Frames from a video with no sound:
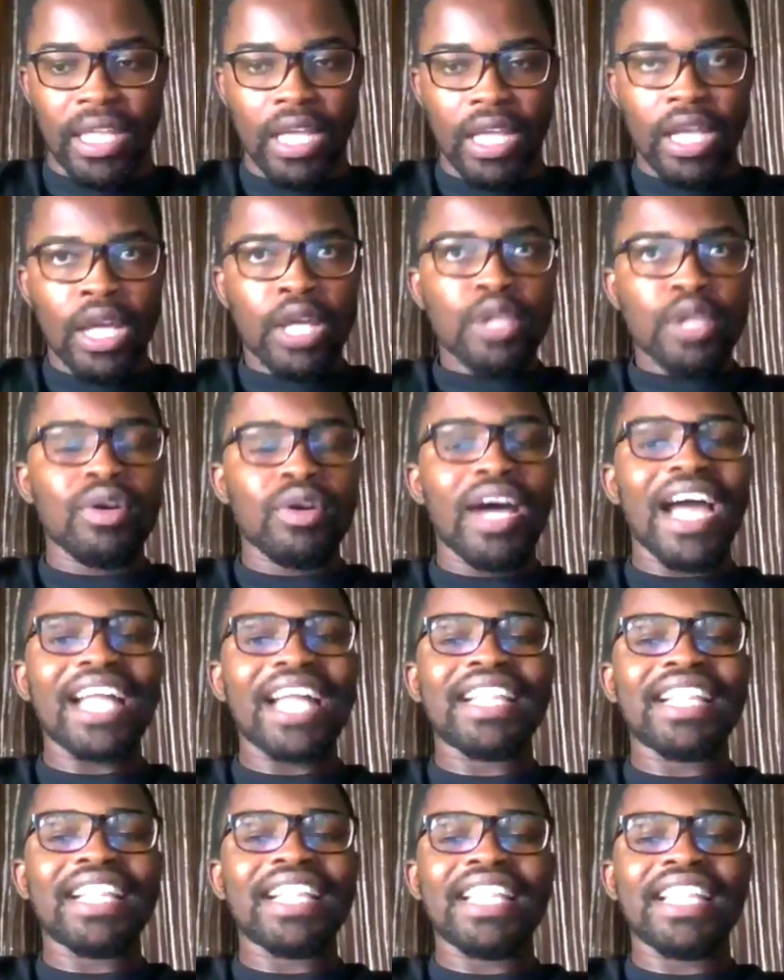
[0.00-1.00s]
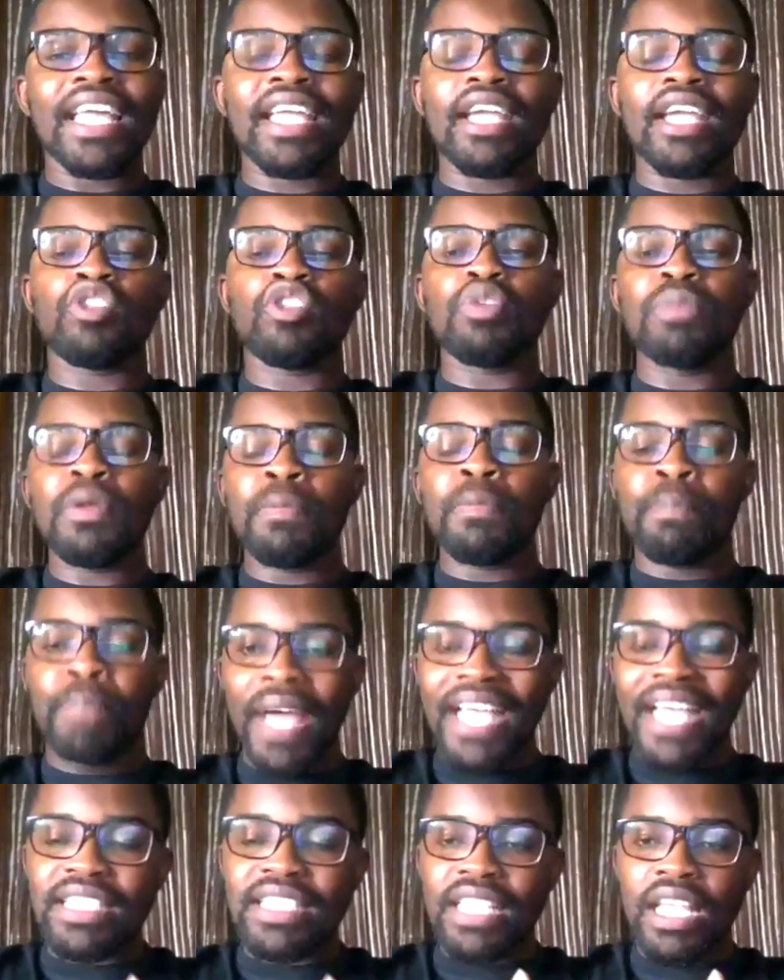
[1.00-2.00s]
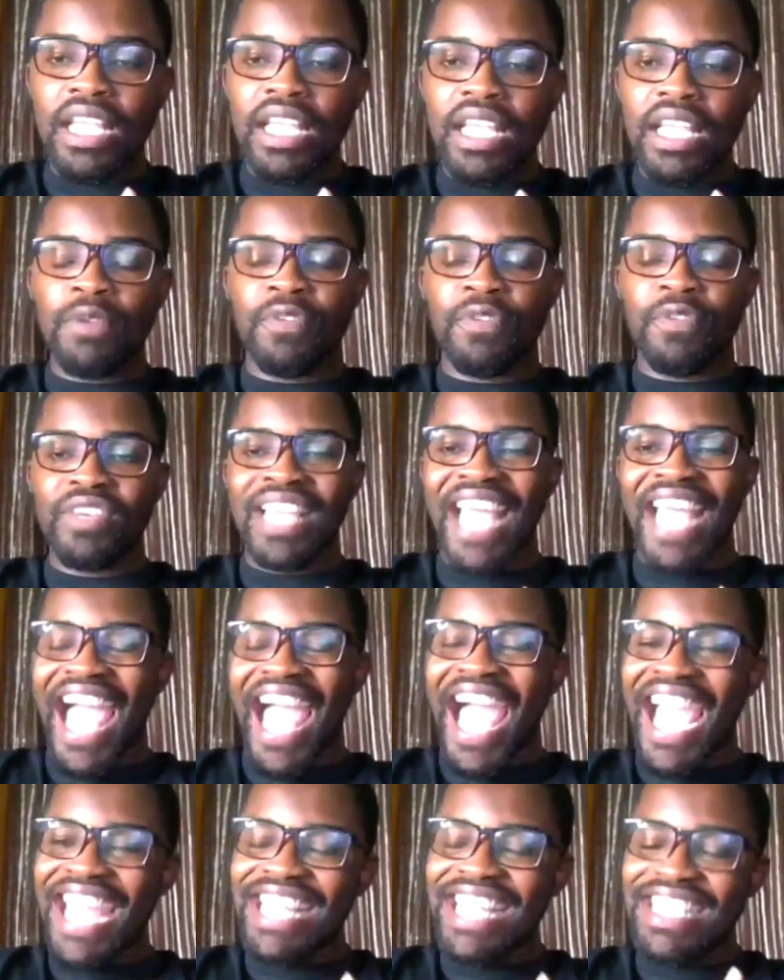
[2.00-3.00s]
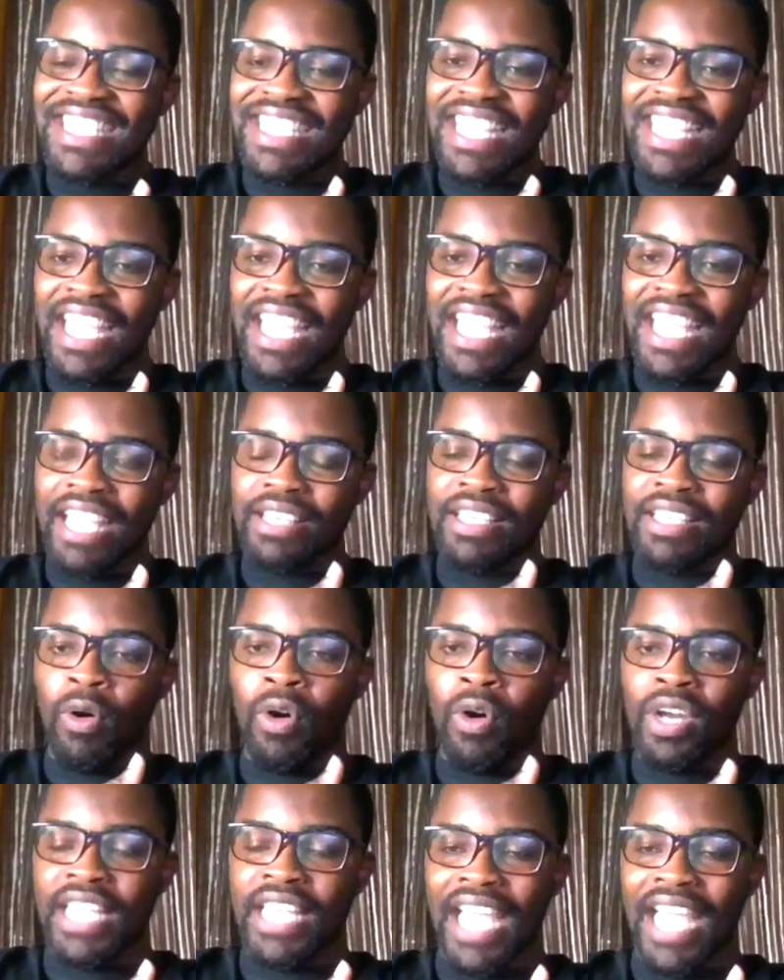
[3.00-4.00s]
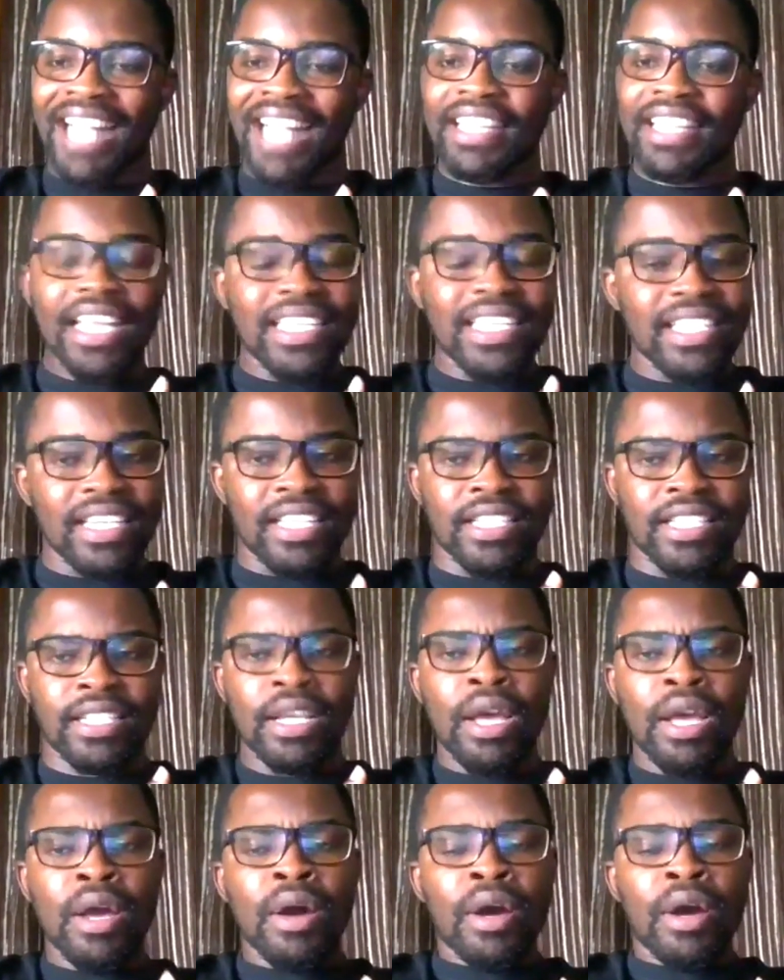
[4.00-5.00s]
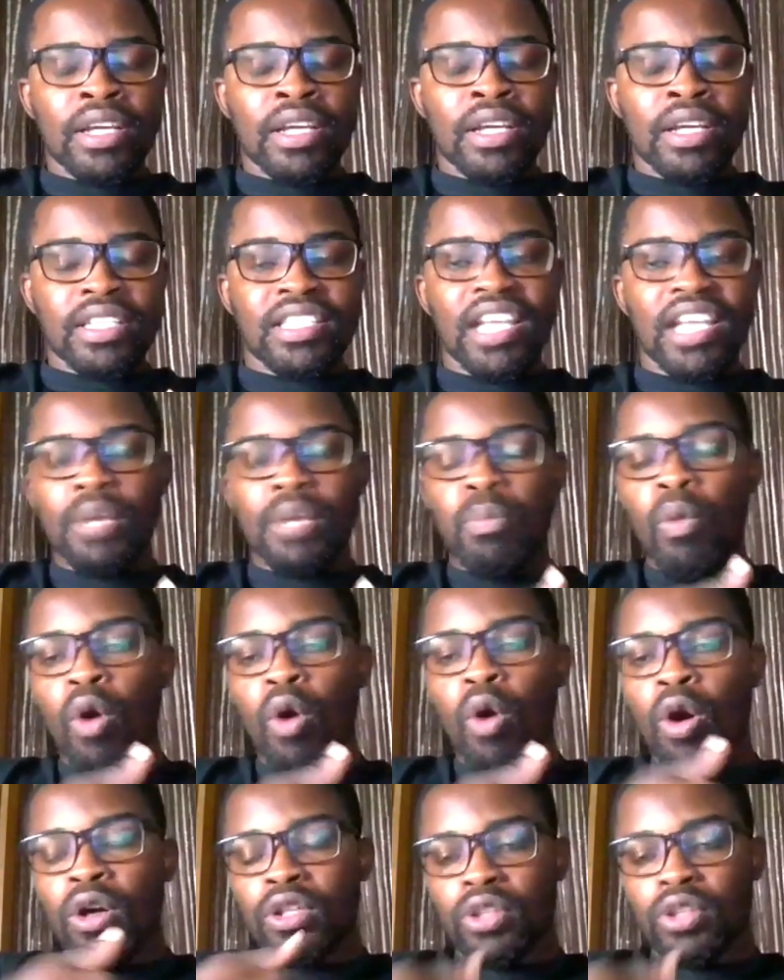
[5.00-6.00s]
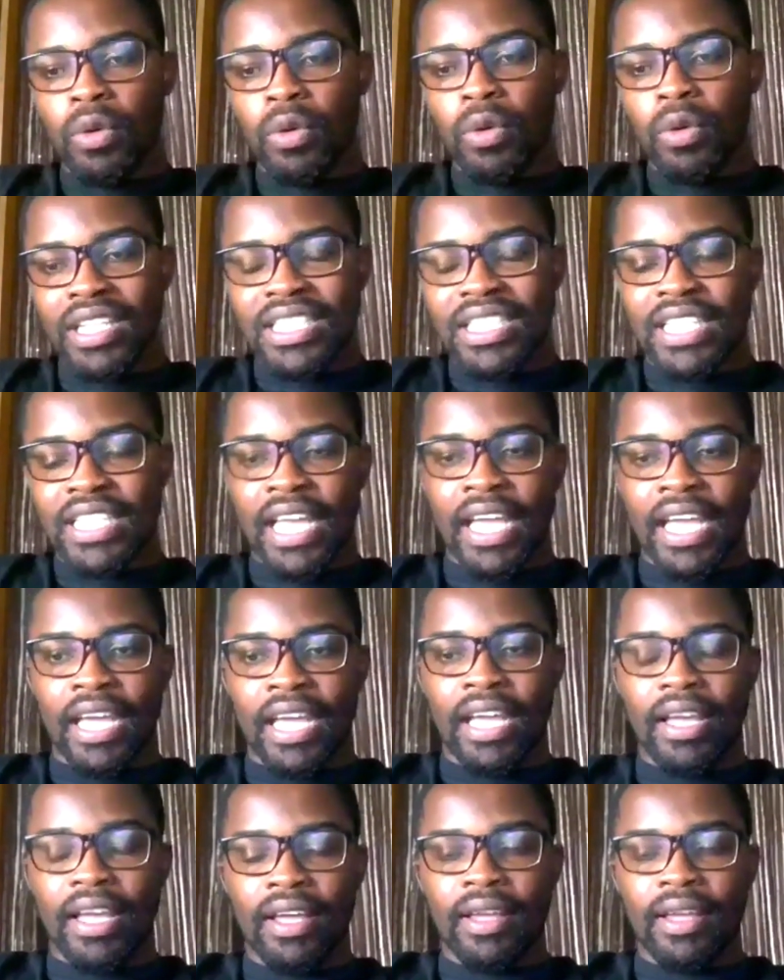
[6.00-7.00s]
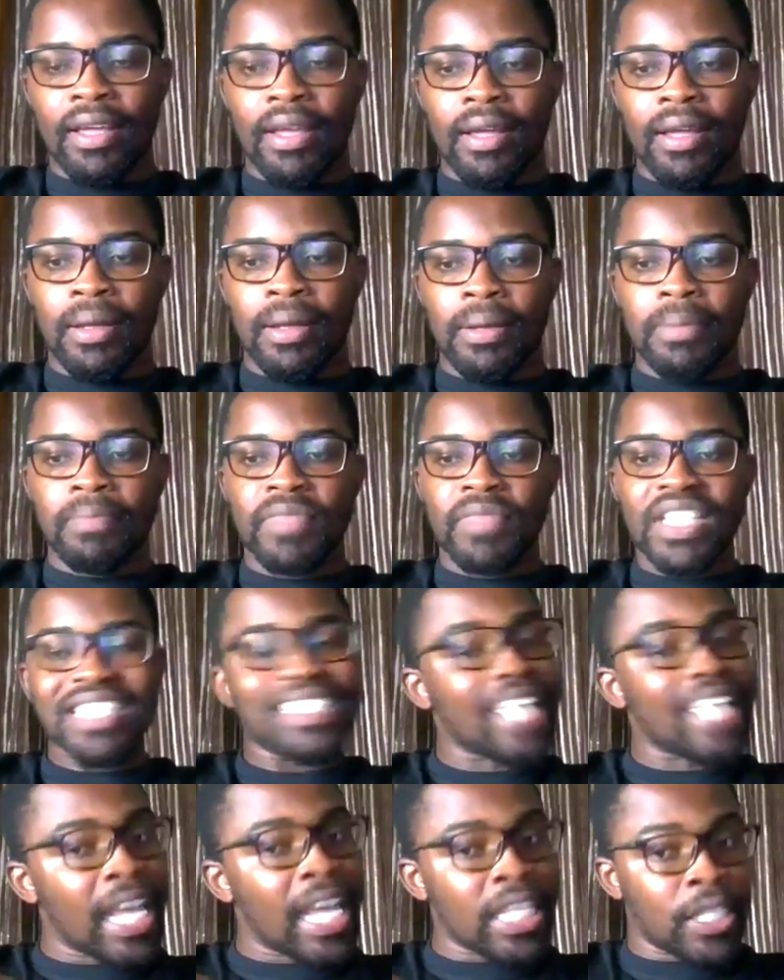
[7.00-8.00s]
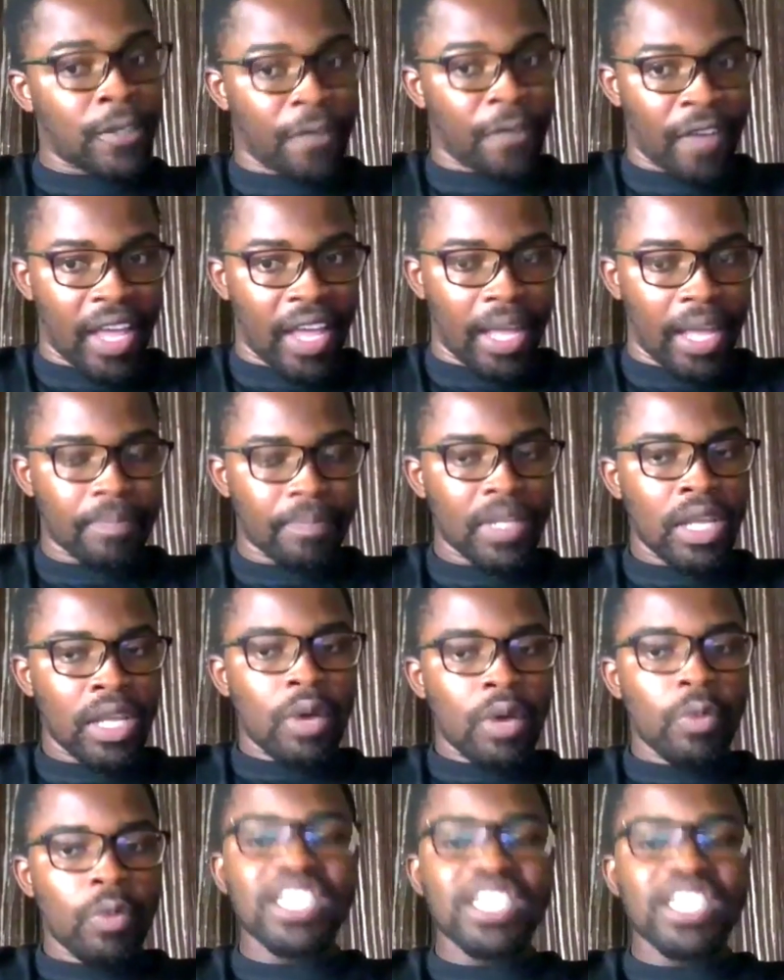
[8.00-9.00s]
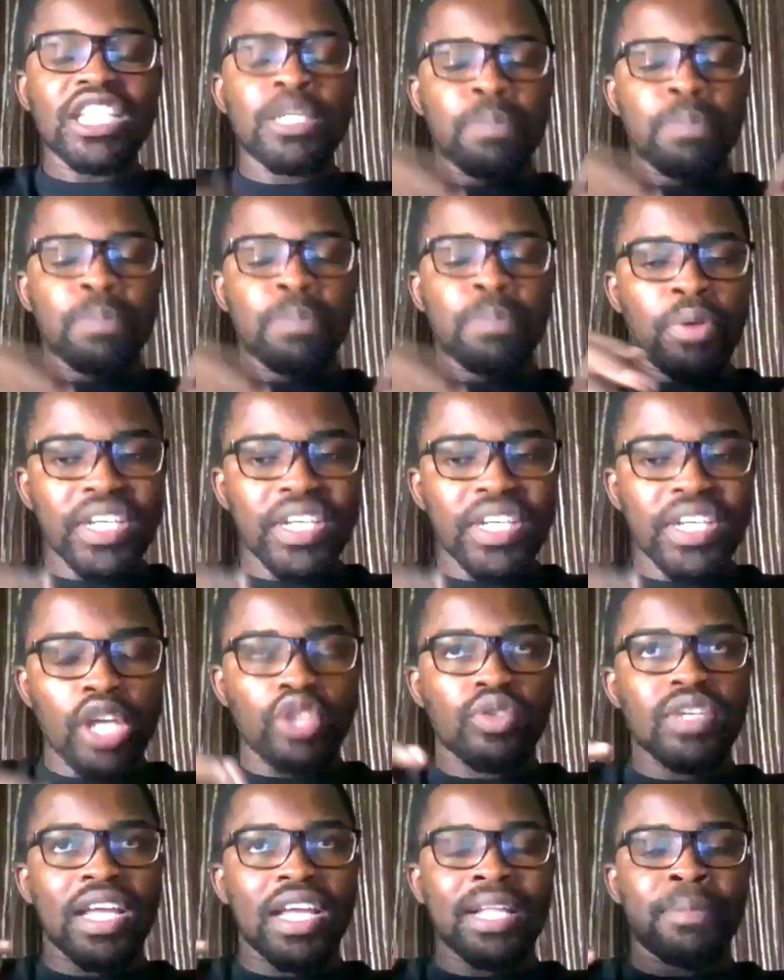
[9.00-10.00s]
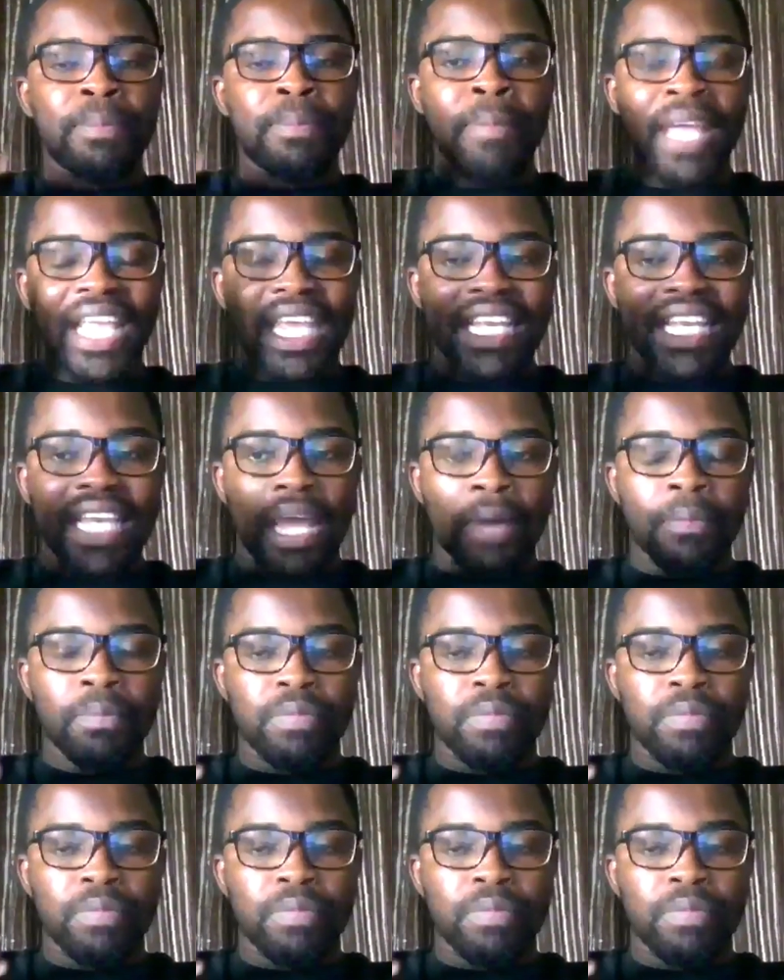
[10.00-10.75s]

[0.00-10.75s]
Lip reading: So I think it would be best if the idea or the attention is geared more towards the science fair, which is building the student, making them